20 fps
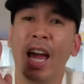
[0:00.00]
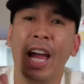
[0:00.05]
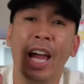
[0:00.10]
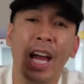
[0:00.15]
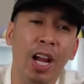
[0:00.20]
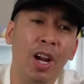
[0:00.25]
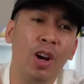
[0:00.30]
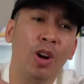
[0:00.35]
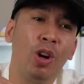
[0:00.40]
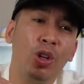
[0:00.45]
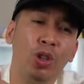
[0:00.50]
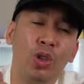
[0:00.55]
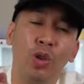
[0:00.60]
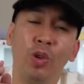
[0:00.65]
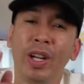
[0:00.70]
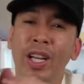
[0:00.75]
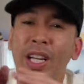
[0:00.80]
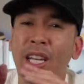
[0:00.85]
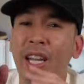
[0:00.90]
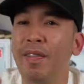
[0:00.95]
Air
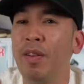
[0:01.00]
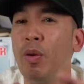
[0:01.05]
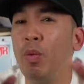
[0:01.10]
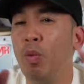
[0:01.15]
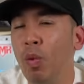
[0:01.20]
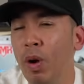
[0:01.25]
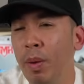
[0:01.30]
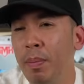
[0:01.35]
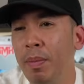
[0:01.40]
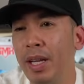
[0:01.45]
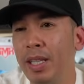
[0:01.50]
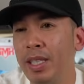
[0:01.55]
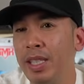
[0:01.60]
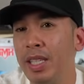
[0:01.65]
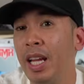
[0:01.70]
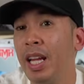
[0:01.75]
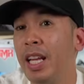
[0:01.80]
Jordan Living Women's